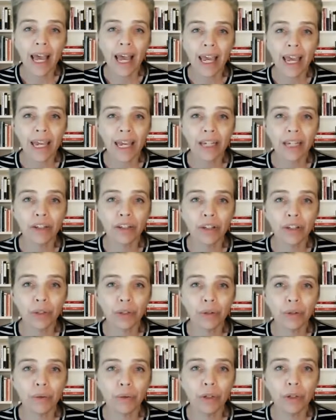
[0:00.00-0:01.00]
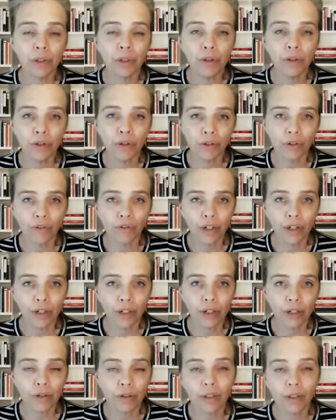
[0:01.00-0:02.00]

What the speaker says: and to use your photos